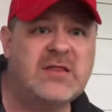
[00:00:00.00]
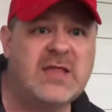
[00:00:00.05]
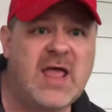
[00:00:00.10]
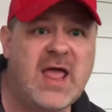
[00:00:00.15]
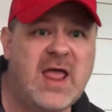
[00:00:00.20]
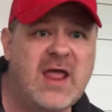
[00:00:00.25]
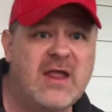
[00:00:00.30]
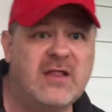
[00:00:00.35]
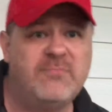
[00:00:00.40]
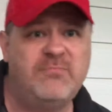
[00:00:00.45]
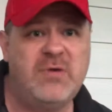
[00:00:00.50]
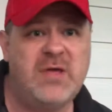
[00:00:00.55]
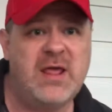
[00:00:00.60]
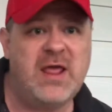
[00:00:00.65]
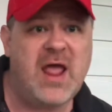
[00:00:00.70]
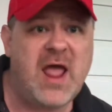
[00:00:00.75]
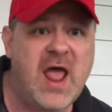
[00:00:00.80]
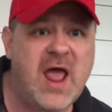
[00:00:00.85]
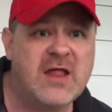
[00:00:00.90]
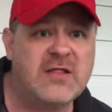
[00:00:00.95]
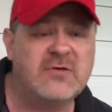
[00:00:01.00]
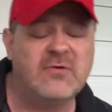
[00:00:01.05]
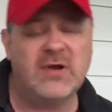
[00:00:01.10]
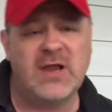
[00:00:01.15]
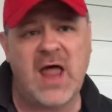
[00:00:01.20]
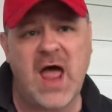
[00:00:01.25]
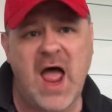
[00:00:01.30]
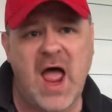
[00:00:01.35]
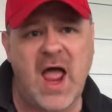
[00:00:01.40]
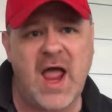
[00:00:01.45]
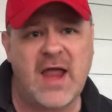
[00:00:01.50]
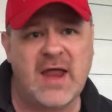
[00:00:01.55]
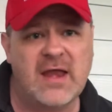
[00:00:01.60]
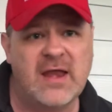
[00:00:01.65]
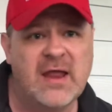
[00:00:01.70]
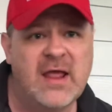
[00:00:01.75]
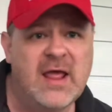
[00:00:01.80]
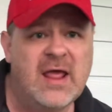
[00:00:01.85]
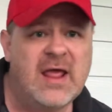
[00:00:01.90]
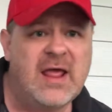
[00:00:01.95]
say is BS, they're
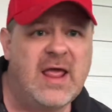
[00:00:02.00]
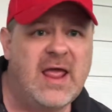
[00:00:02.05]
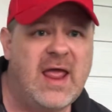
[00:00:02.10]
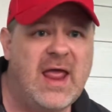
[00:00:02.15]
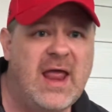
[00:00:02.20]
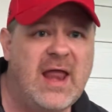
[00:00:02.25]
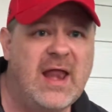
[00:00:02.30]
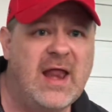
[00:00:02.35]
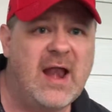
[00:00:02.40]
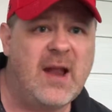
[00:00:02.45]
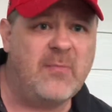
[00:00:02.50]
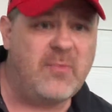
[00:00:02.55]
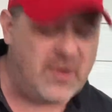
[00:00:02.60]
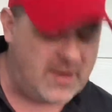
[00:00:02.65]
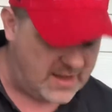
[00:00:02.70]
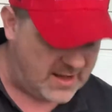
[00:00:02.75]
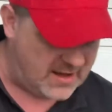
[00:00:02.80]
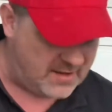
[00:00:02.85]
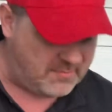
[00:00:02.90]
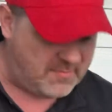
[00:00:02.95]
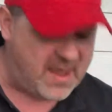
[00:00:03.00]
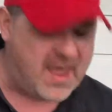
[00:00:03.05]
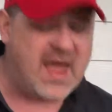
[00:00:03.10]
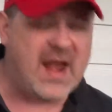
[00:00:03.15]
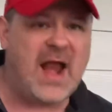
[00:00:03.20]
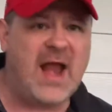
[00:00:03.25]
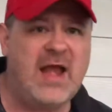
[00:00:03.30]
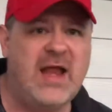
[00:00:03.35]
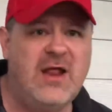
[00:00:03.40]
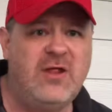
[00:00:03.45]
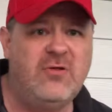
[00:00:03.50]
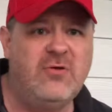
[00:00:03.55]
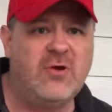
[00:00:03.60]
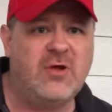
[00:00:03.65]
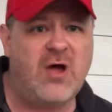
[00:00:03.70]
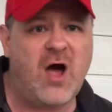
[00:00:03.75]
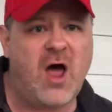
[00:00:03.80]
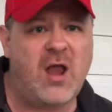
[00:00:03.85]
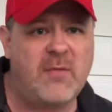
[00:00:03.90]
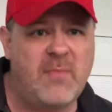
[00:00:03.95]
lying, and I'm really getting mad. I need you to
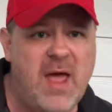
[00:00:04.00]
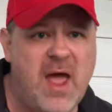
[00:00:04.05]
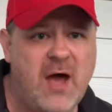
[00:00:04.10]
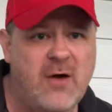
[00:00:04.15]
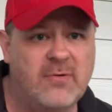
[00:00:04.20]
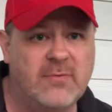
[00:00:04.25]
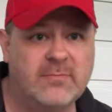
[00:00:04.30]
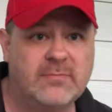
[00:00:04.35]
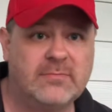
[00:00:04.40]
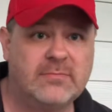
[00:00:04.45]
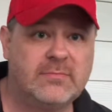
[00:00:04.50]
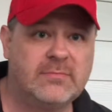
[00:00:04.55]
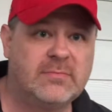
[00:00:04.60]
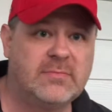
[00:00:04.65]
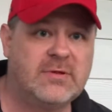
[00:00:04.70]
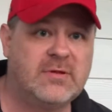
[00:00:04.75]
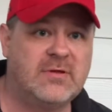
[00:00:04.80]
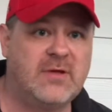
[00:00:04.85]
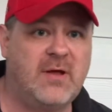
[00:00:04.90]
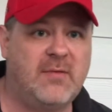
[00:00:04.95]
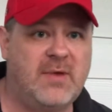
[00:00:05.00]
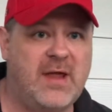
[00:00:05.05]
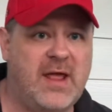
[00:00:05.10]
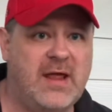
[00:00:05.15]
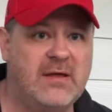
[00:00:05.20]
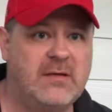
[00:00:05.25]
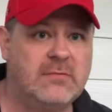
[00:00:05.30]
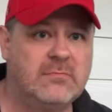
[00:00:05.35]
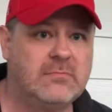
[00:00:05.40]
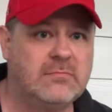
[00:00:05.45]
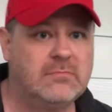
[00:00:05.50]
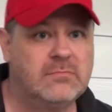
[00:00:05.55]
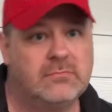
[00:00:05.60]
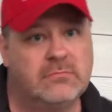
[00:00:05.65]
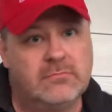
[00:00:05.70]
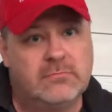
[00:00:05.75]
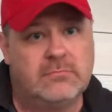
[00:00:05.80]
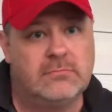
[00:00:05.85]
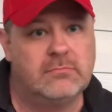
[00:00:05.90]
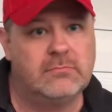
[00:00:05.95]
call them out. So I'm like,
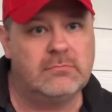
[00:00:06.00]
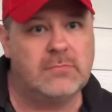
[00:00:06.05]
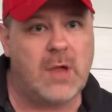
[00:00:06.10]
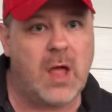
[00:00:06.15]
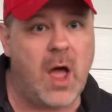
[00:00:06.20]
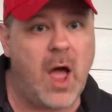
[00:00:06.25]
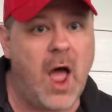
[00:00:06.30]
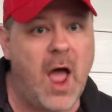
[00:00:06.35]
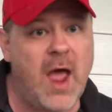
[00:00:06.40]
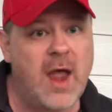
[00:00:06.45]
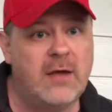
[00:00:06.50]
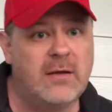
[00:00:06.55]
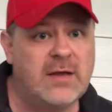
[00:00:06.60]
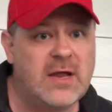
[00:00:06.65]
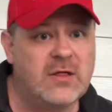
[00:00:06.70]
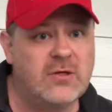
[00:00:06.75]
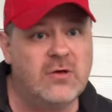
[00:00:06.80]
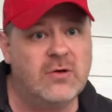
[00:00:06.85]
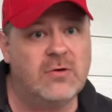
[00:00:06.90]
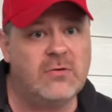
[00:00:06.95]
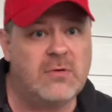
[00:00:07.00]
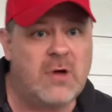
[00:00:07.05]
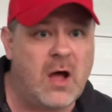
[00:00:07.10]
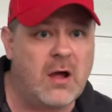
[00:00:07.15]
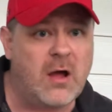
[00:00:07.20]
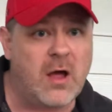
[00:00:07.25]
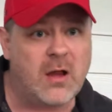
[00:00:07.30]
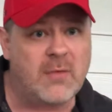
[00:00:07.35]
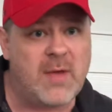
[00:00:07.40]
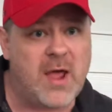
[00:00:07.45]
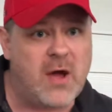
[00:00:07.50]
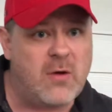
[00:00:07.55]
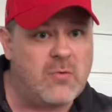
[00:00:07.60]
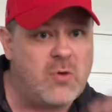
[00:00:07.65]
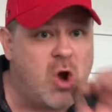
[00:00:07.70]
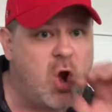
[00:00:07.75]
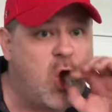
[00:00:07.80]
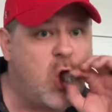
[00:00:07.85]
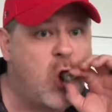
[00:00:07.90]
all right, that's cool, I'll call them out.